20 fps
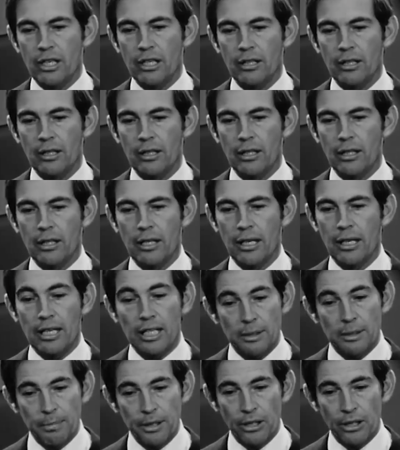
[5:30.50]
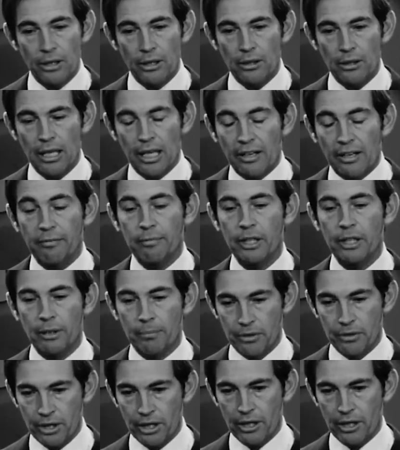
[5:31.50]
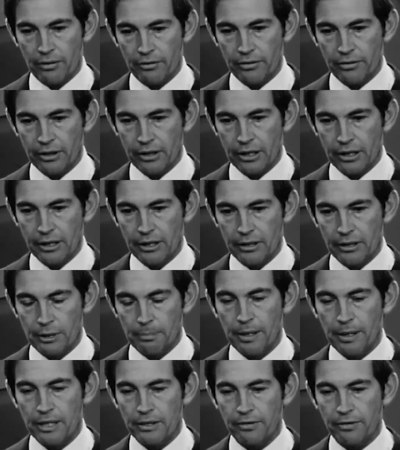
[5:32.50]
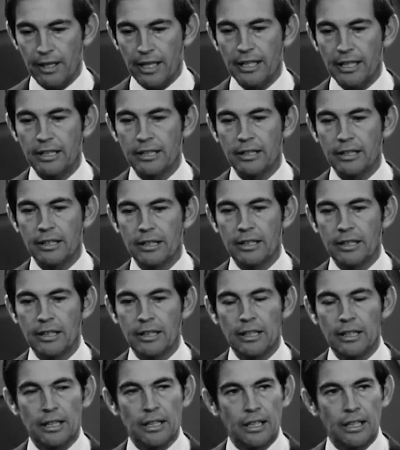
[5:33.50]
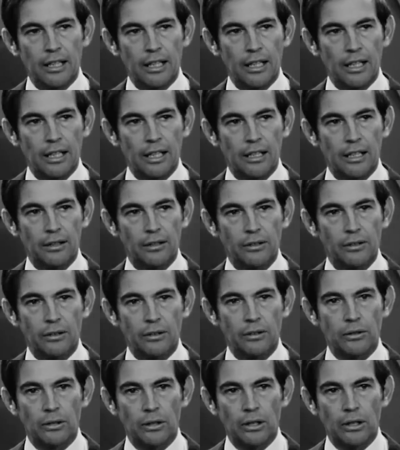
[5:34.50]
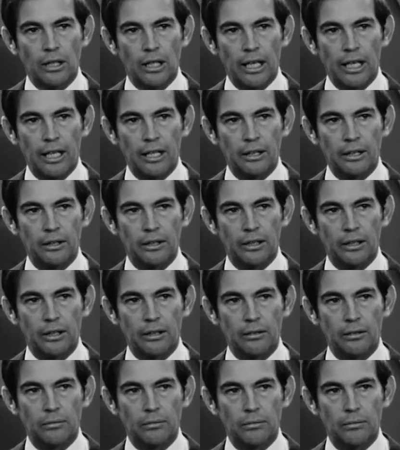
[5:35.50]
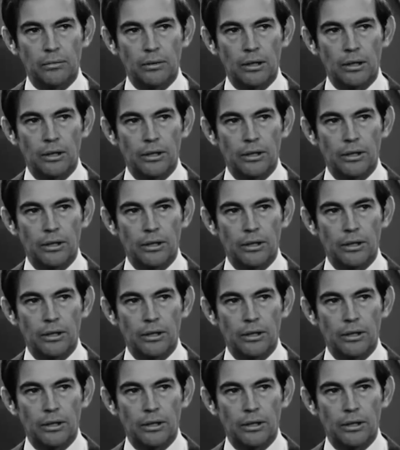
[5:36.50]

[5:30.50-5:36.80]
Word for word: Christiaan Barnard himself would visit Demikhov twice in Moscow before making history in South Africa.